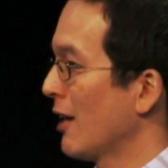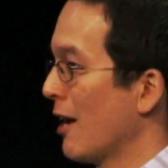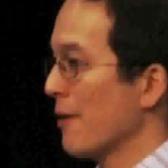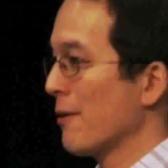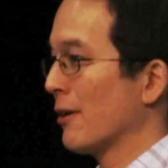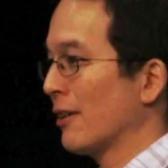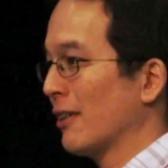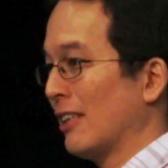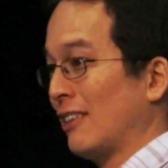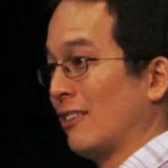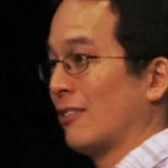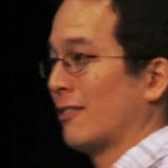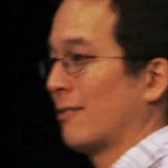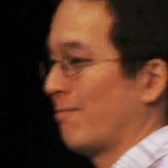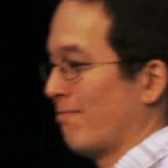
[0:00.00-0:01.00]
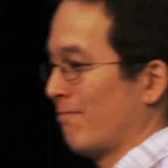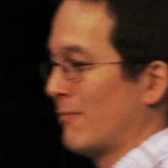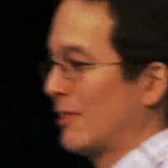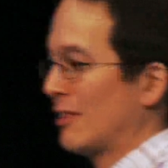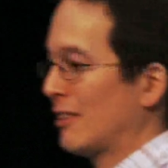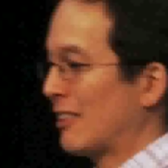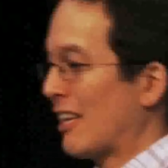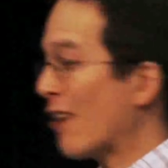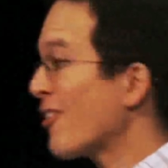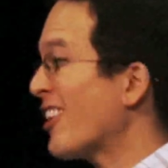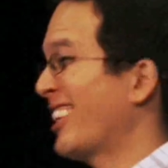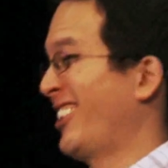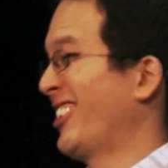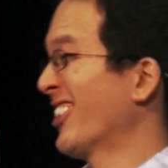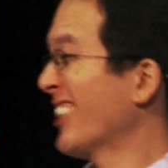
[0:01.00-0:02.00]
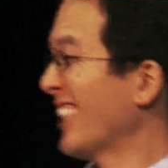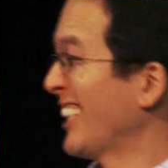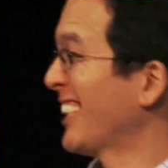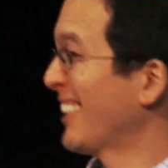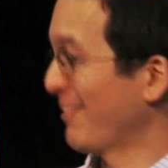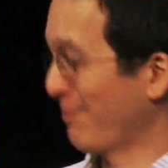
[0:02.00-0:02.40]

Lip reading: it's downright dirty.